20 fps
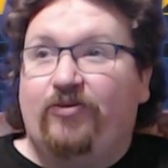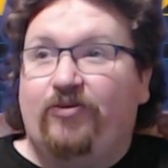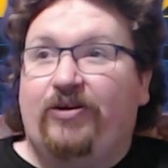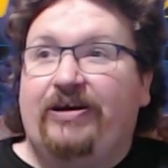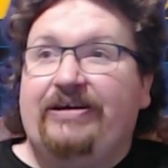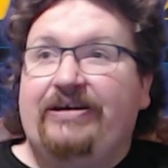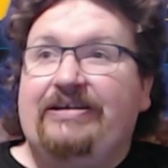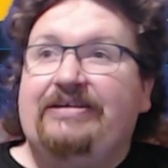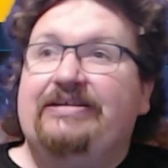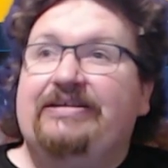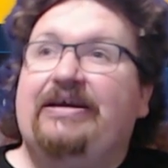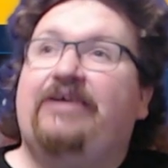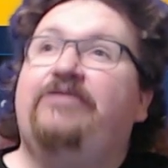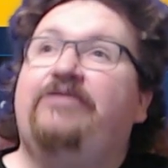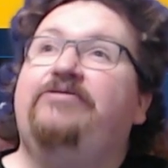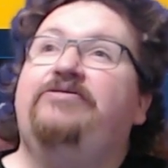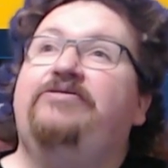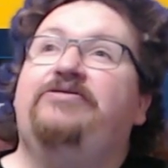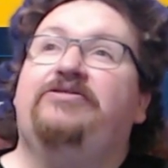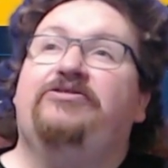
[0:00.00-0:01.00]
grind
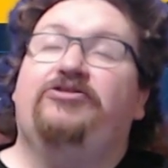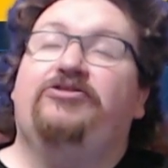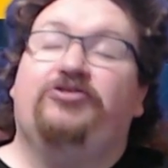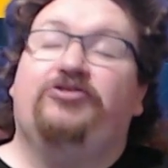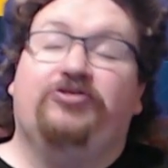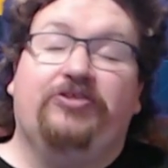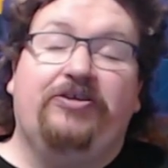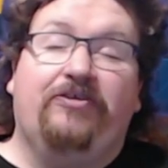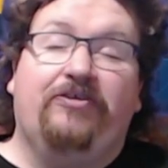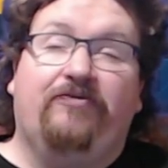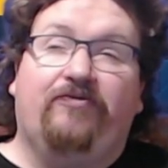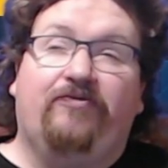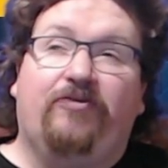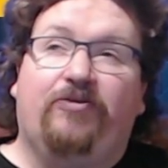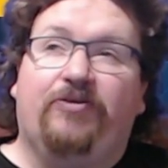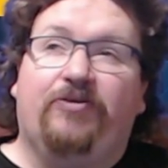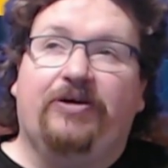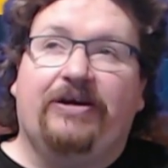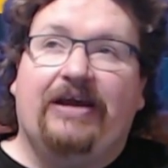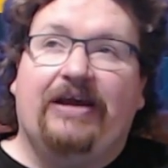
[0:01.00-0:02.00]
out 3 or
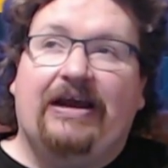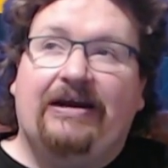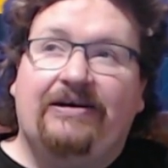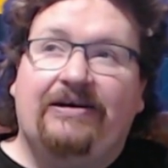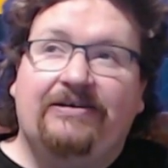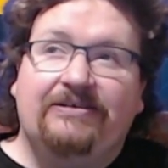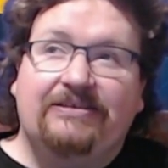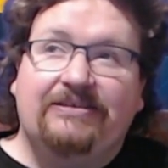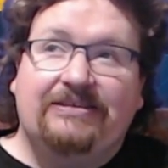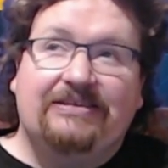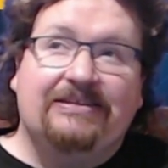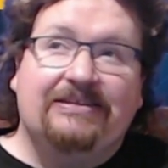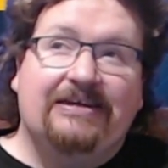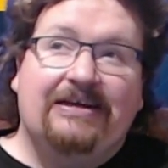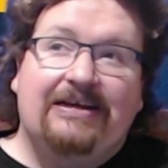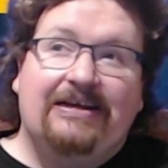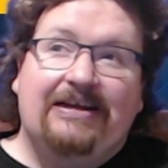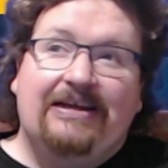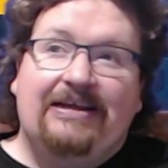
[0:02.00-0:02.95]
4 cars.